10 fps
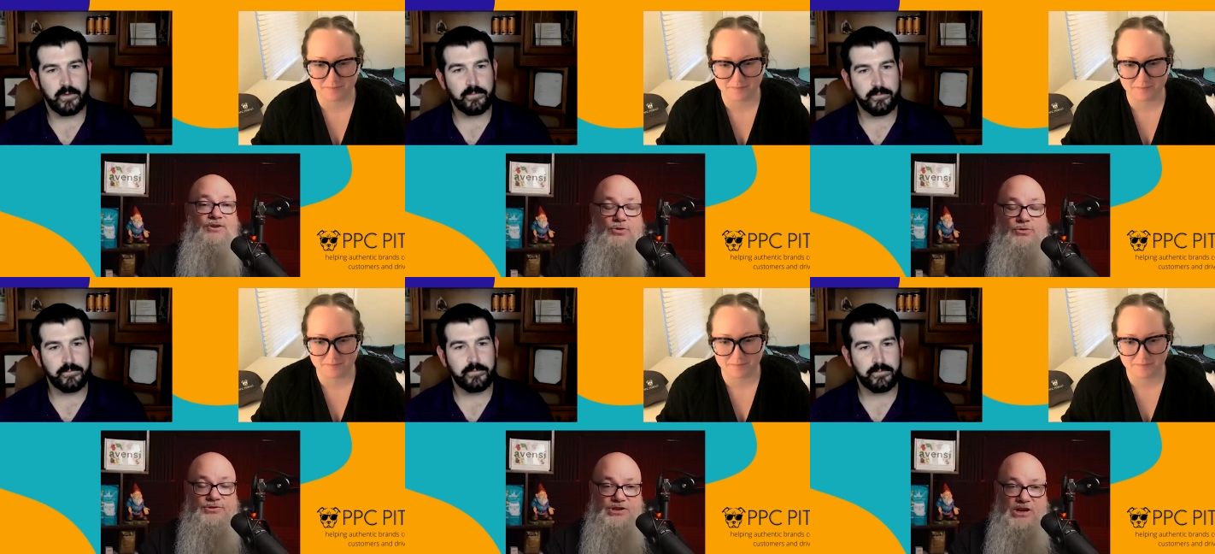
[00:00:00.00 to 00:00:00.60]

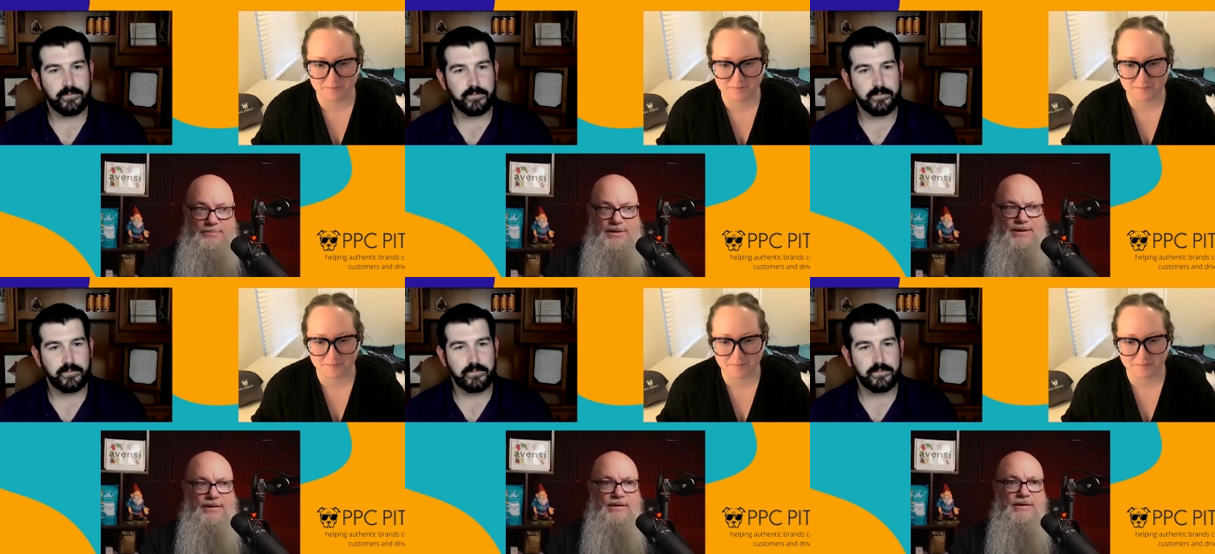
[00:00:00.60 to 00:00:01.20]
Speaker 1: Google
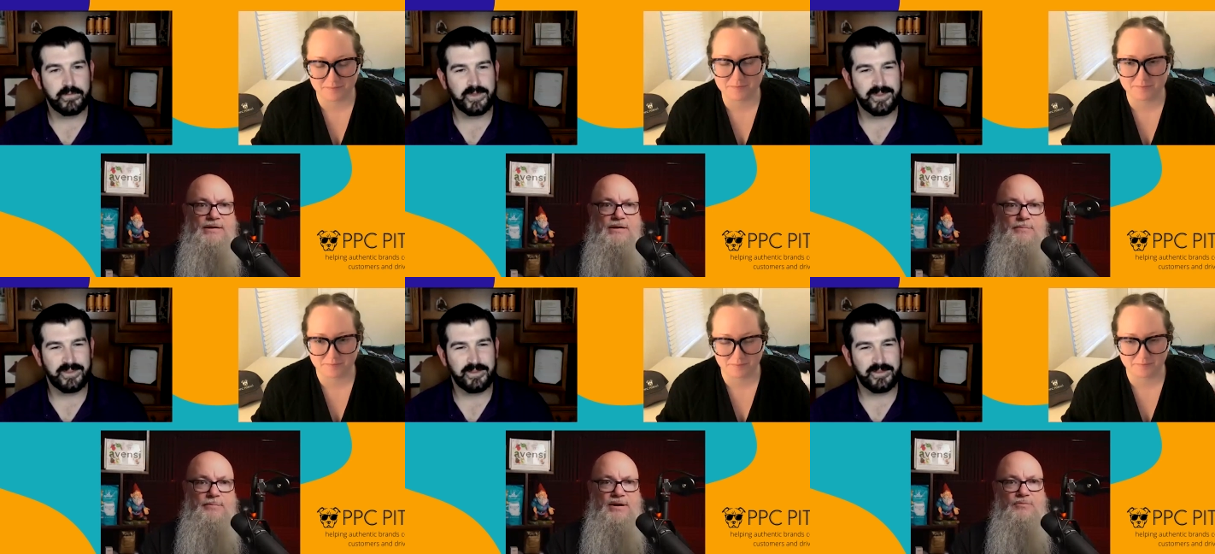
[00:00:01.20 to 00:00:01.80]
shopping,
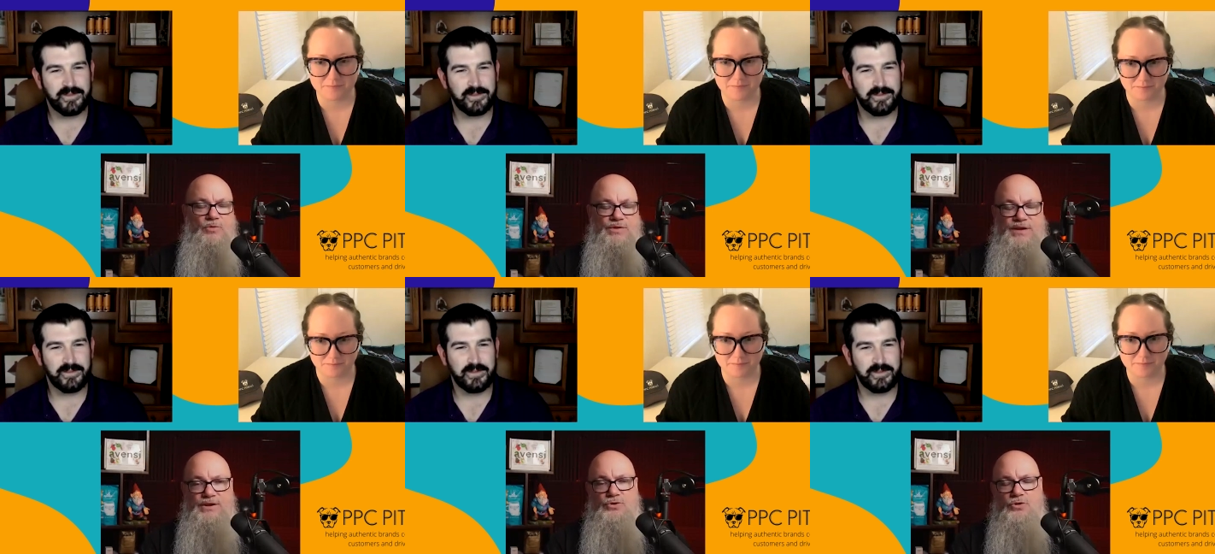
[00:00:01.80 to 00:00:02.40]
but
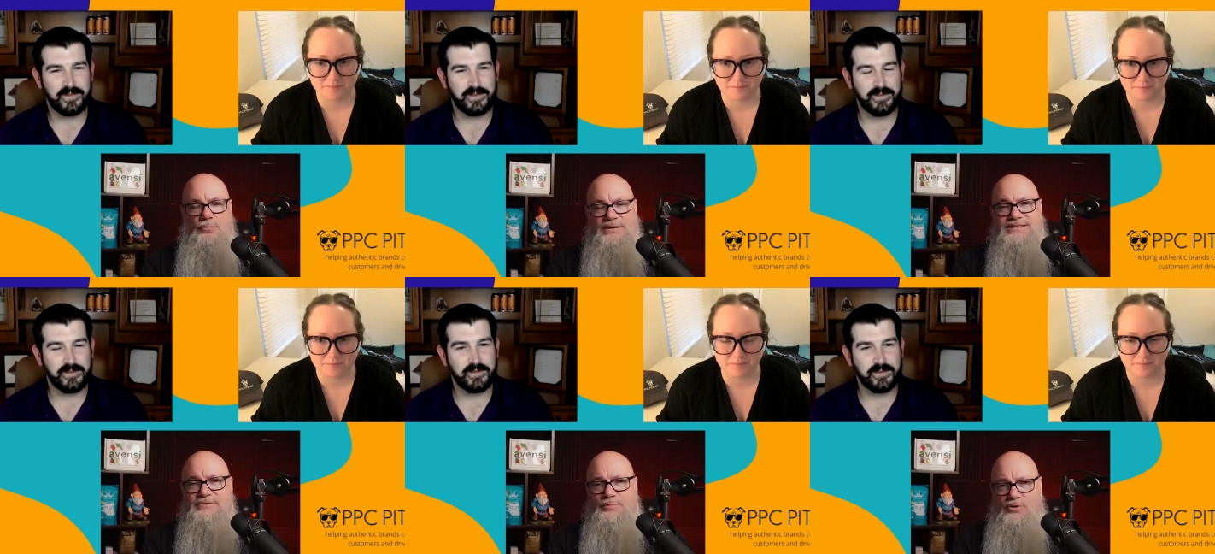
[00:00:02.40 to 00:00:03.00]
within Google
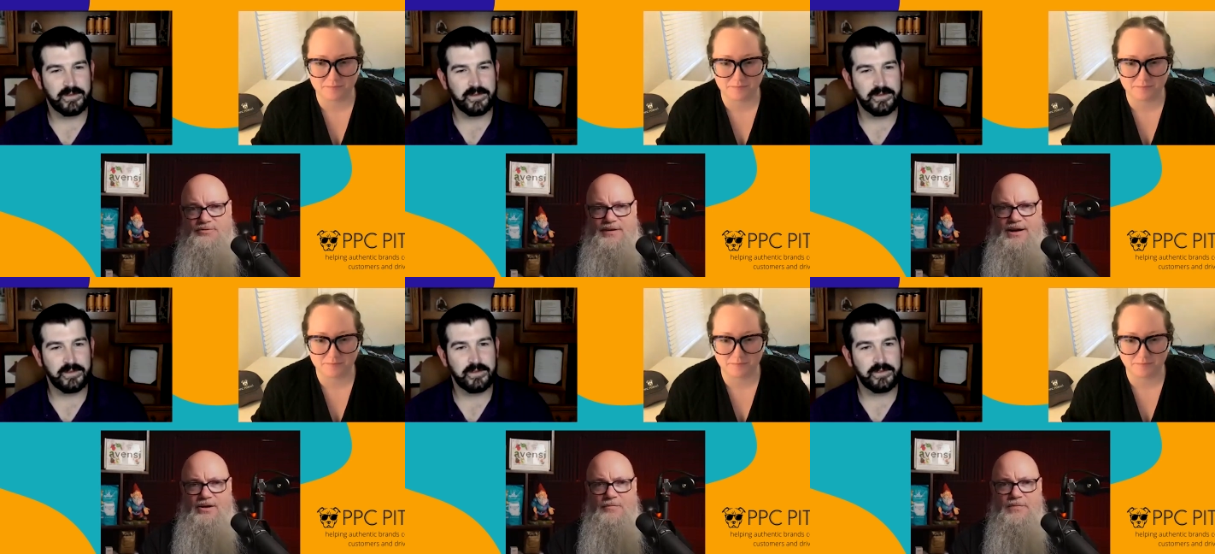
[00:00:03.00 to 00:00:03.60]
Business
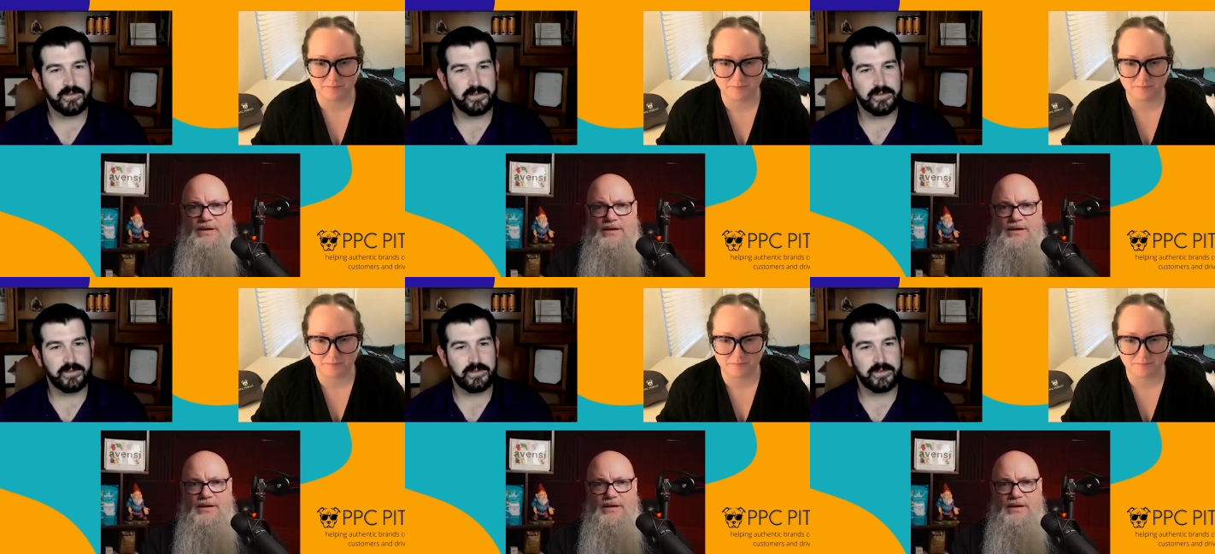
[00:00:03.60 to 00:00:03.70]
Profile,